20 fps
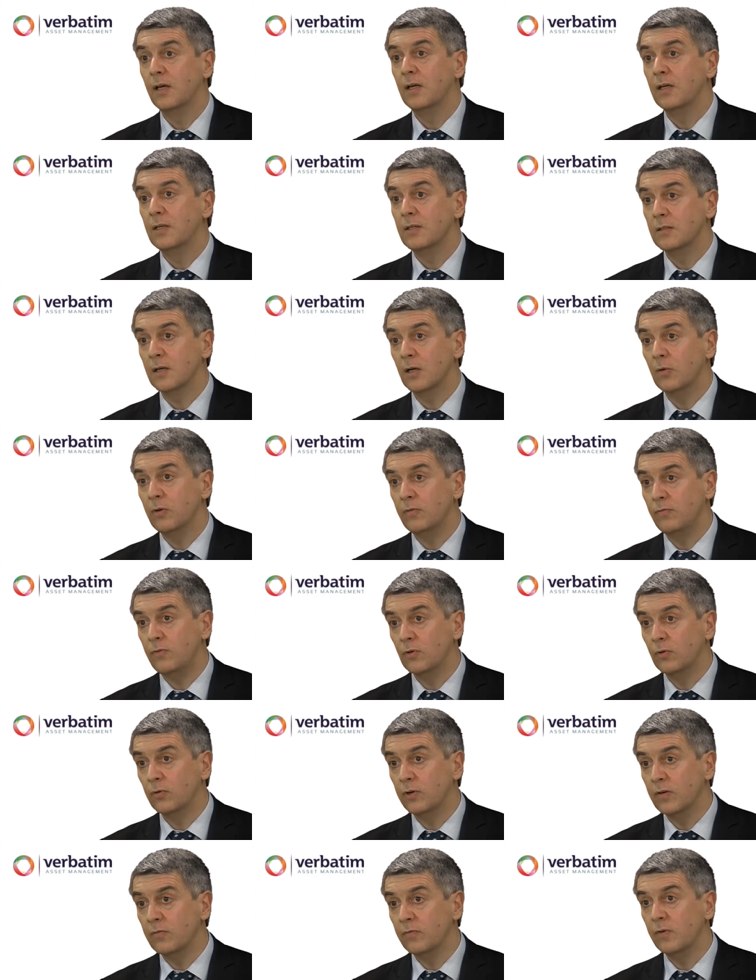So if
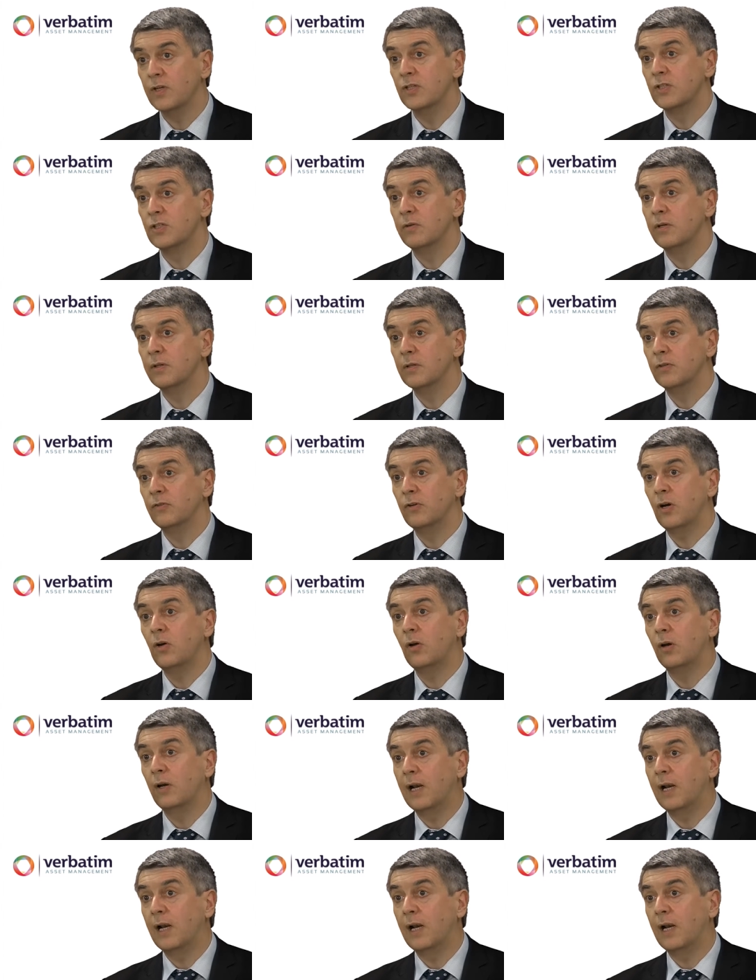you're an investor in the Total